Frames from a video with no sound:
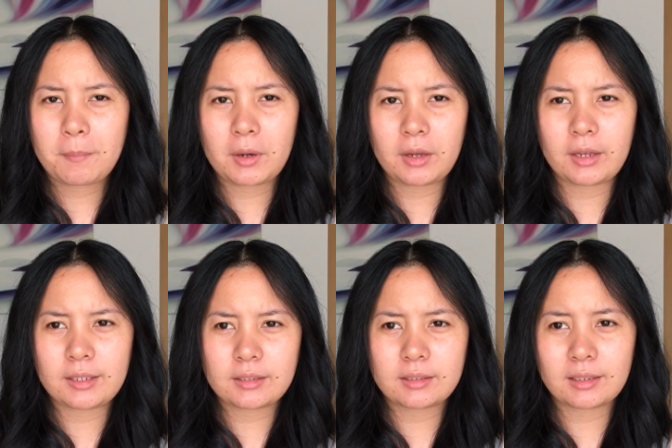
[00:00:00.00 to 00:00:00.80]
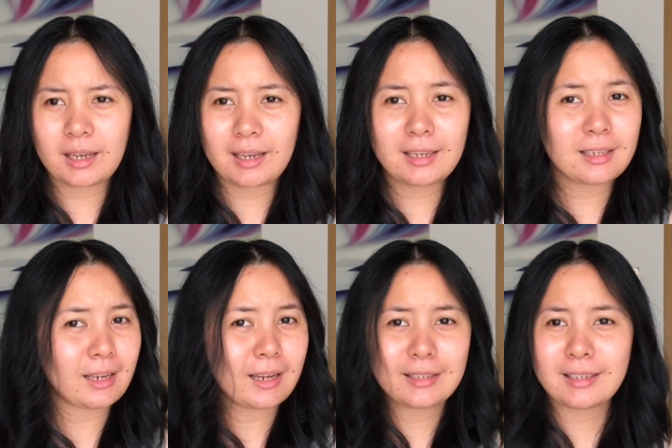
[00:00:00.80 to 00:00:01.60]
but
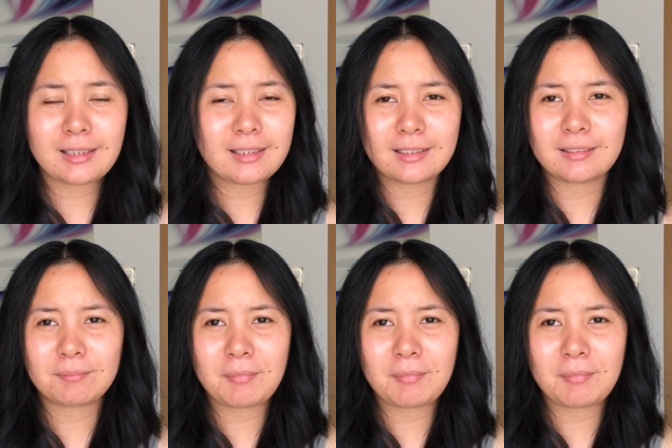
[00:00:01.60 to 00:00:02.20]
I didn't